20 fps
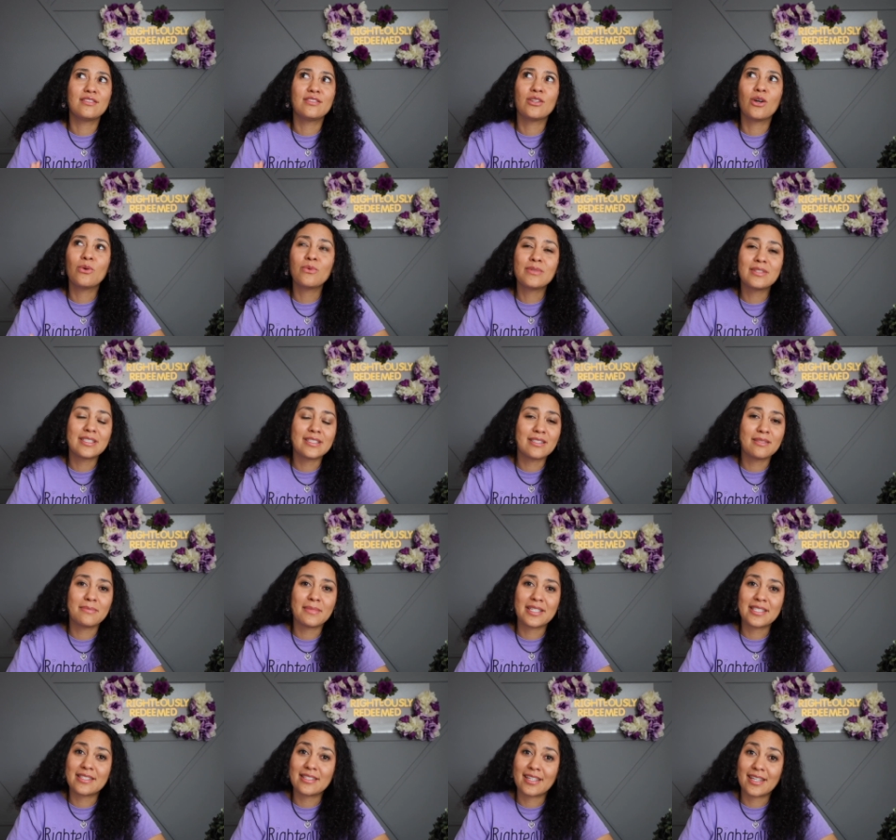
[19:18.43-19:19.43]
don't
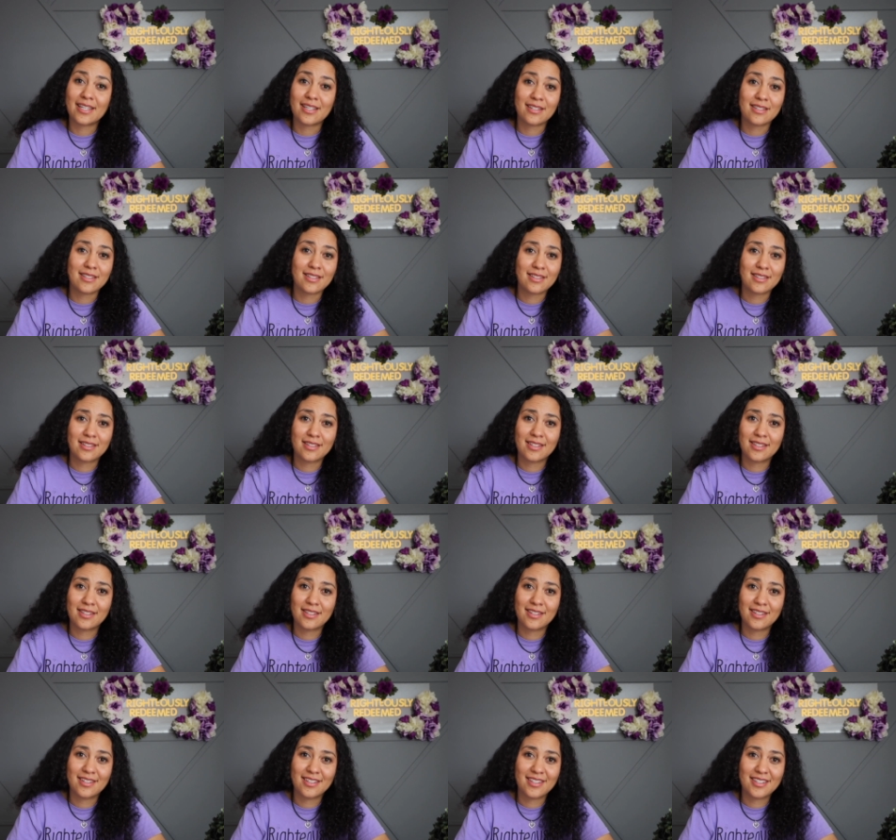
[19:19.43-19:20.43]
dismiss it
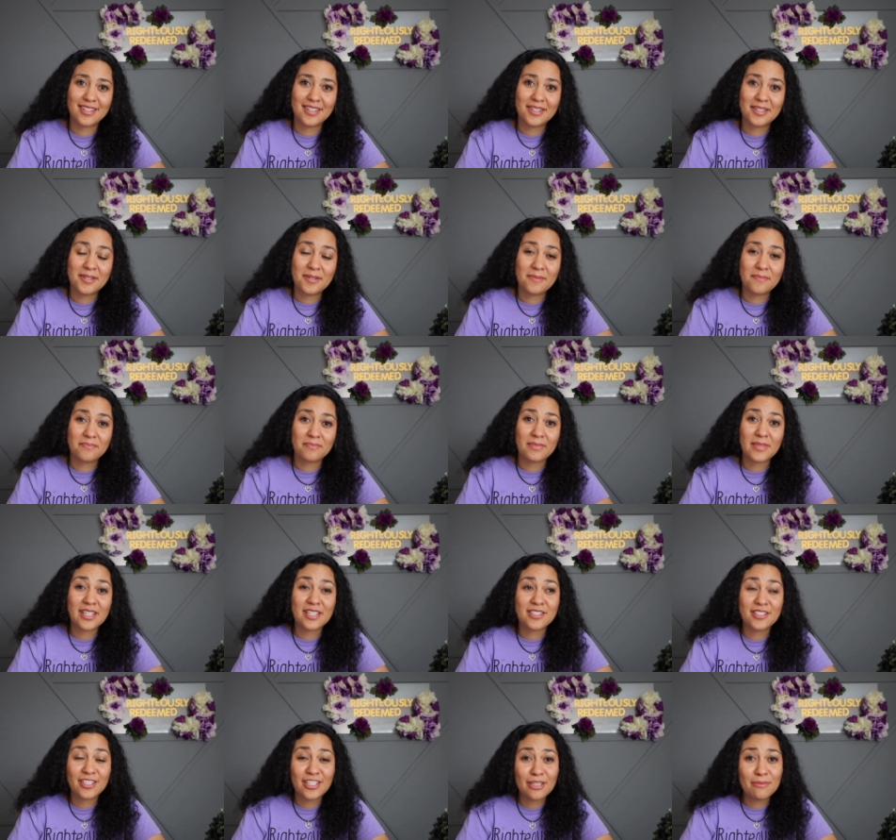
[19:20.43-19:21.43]

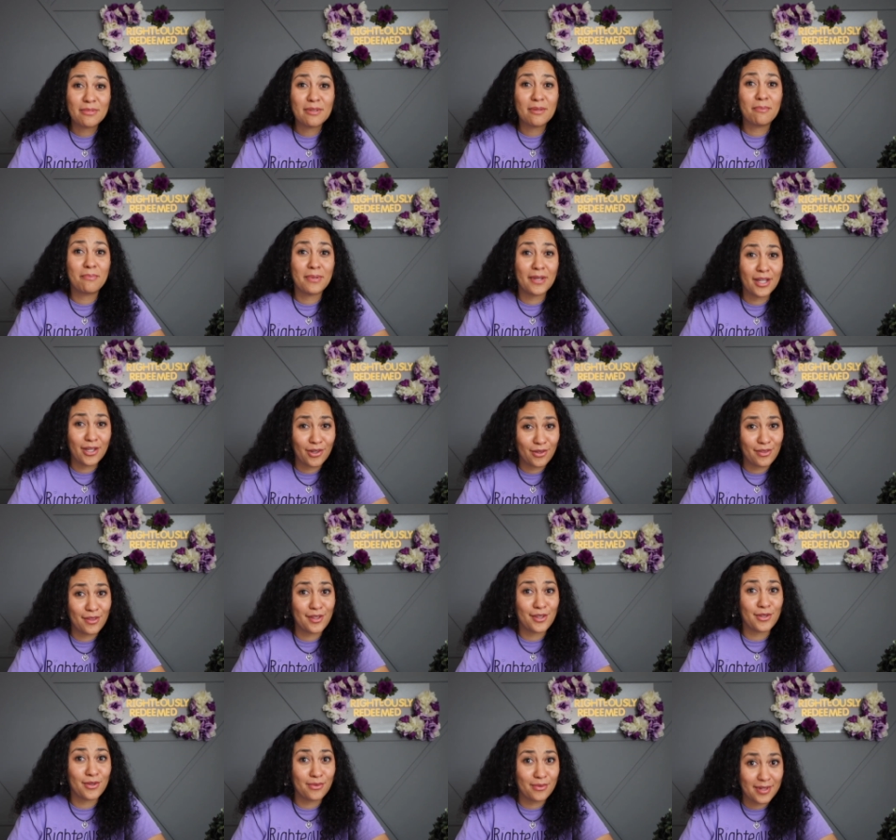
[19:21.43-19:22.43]
because it could be bigger
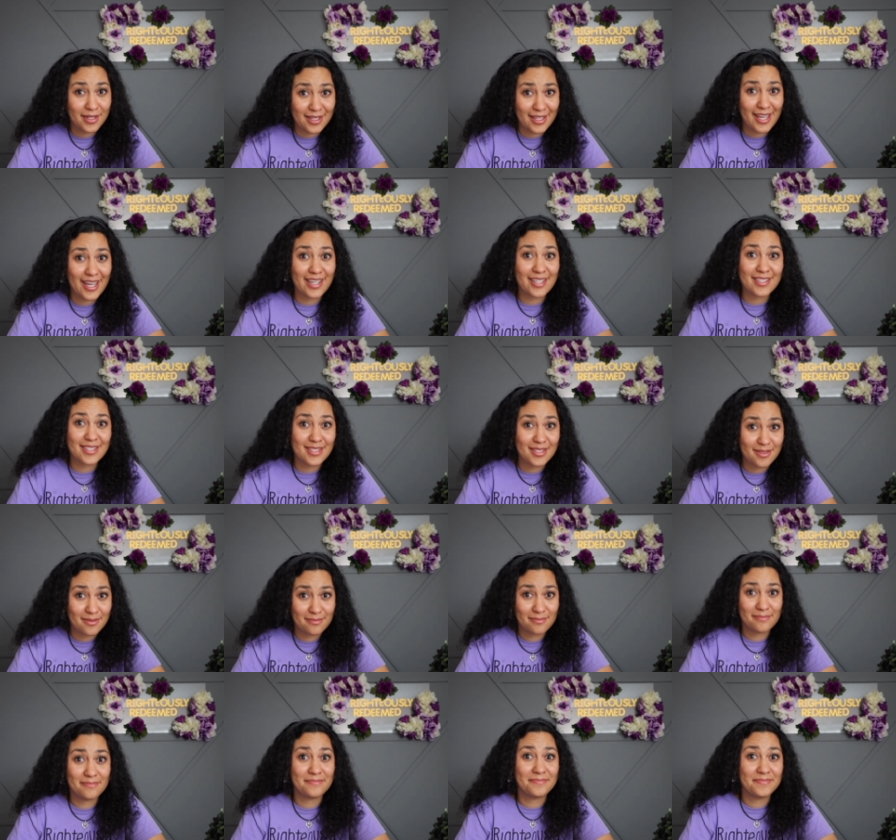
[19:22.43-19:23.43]
than you realize.
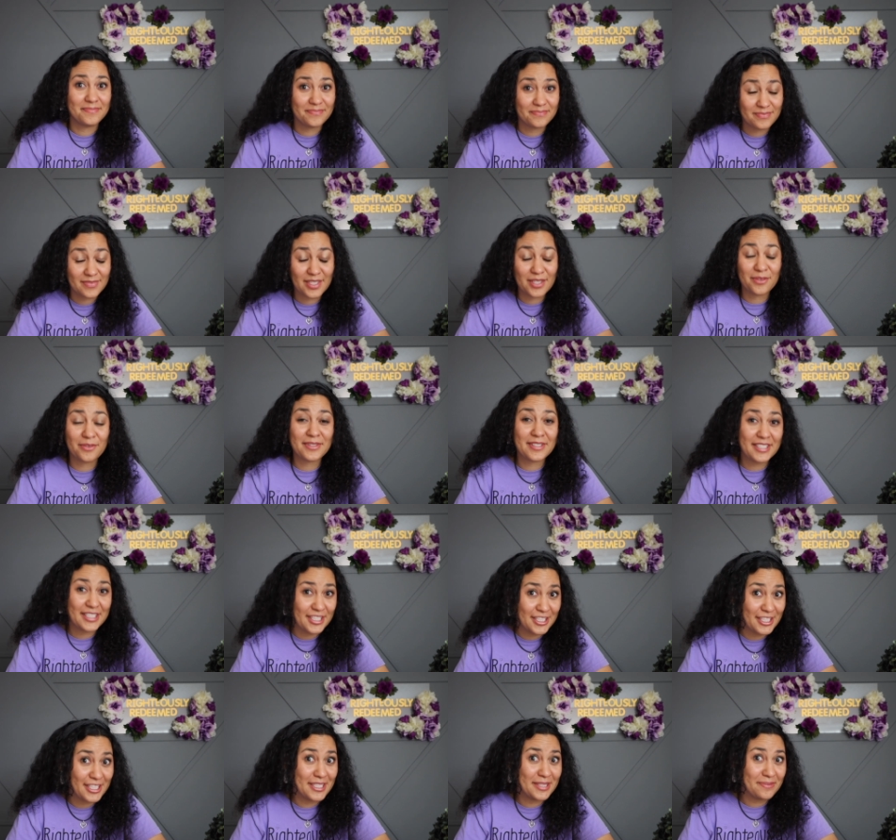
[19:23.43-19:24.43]
It really
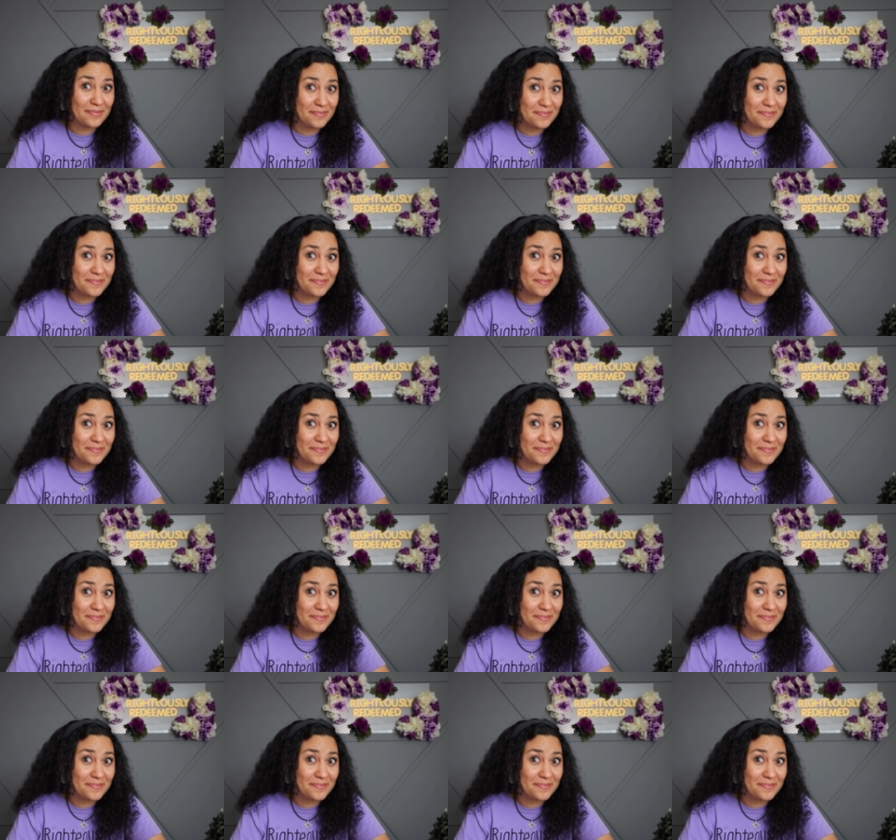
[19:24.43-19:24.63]
could.